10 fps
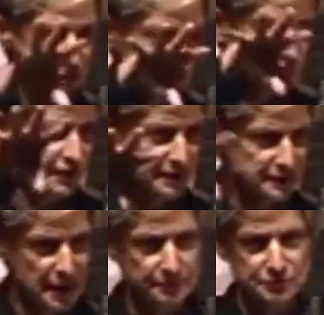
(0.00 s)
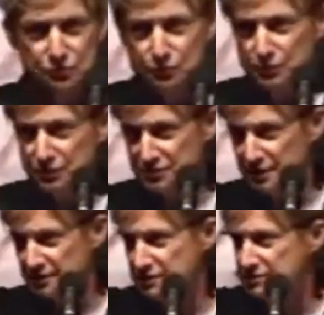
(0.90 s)
find absolute
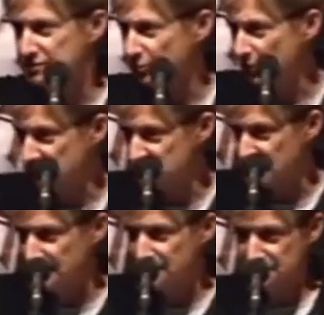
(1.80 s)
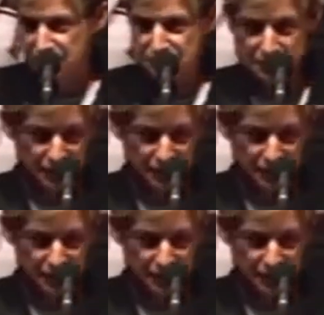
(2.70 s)
consensus among scientists on